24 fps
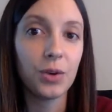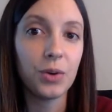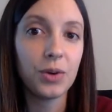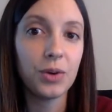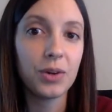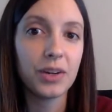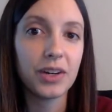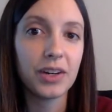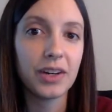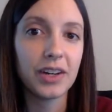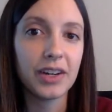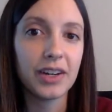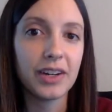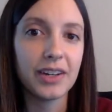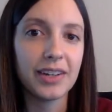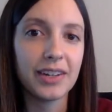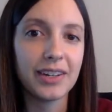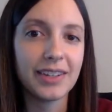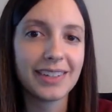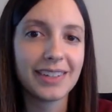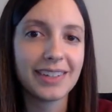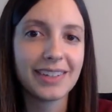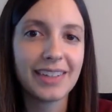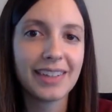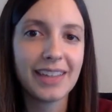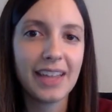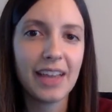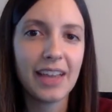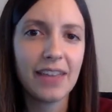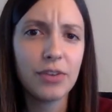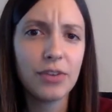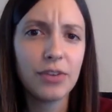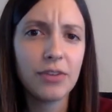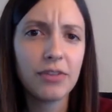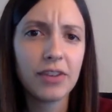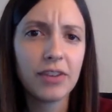Corn.
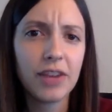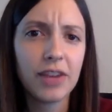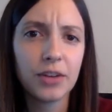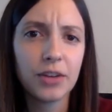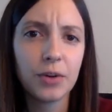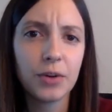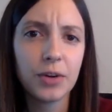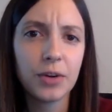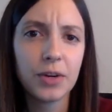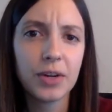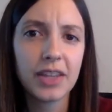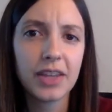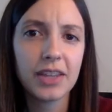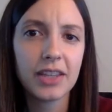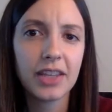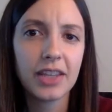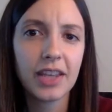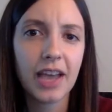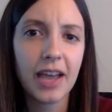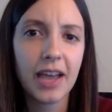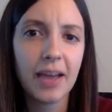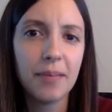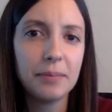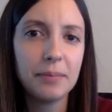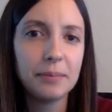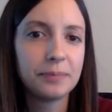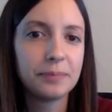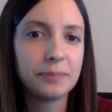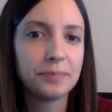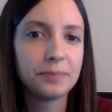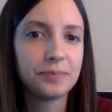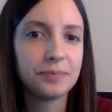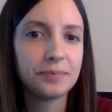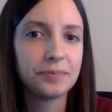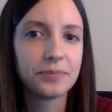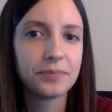Have you ever had corn on the cob?
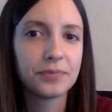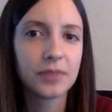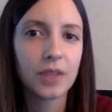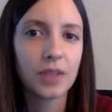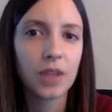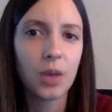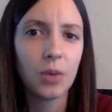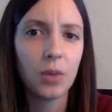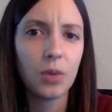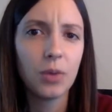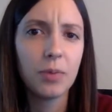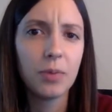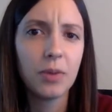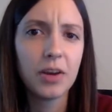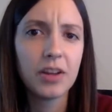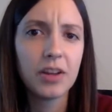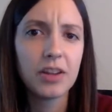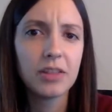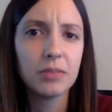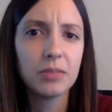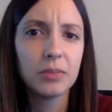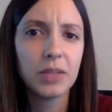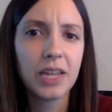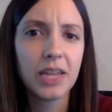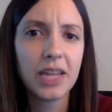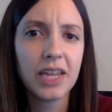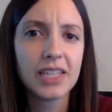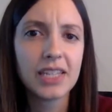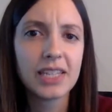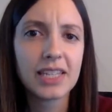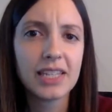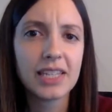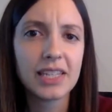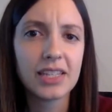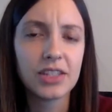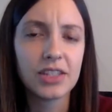What part of the
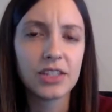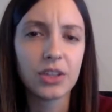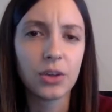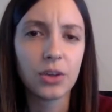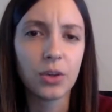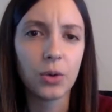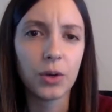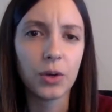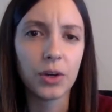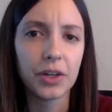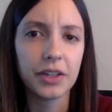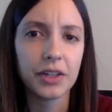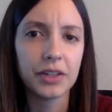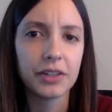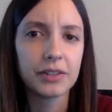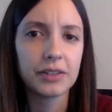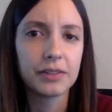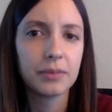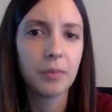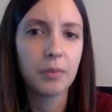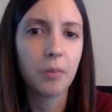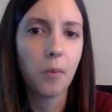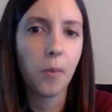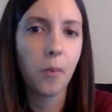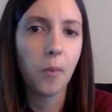plant is the corn?